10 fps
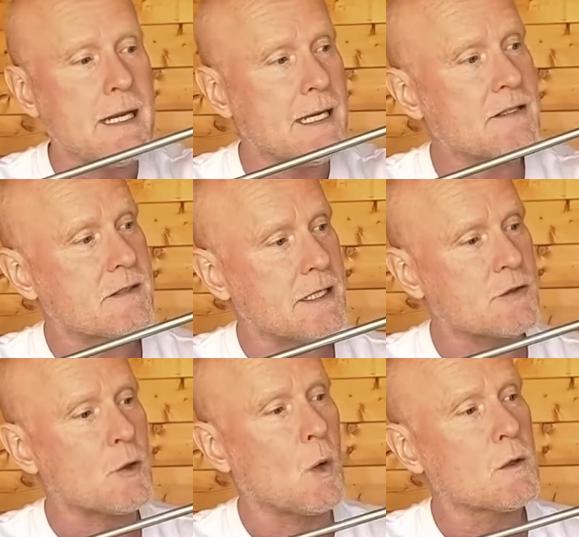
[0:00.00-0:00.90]
It's
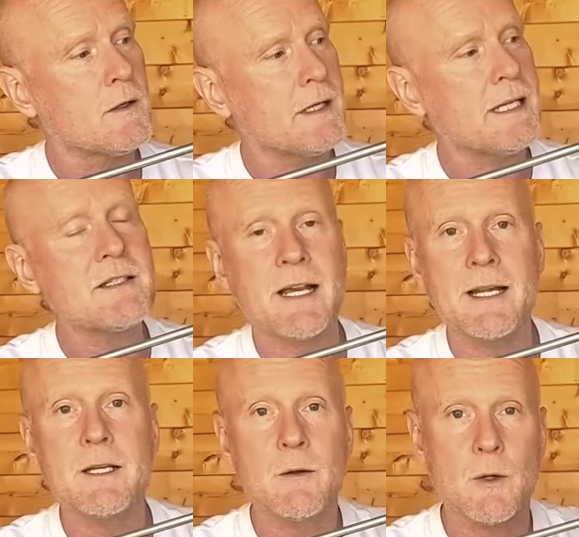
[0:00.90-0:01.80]
installed
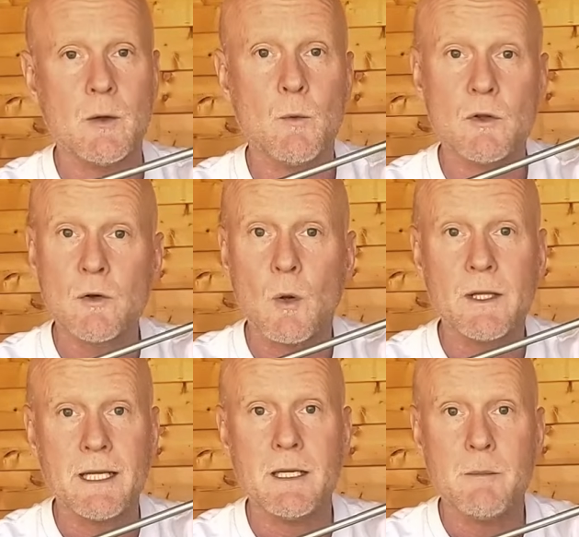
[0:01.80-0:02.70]
inside what's called
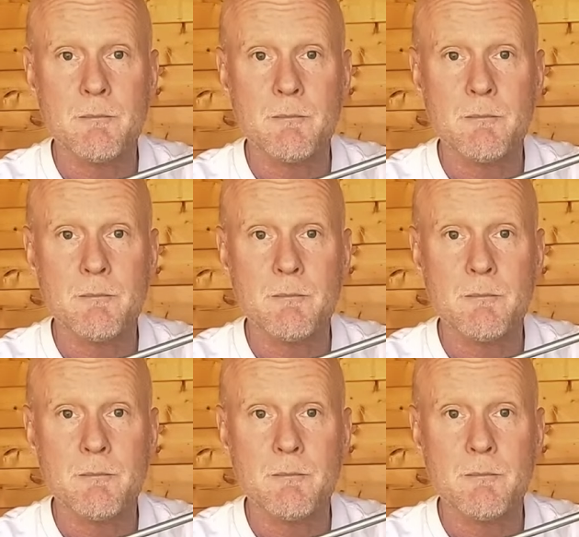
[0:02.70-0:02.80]
a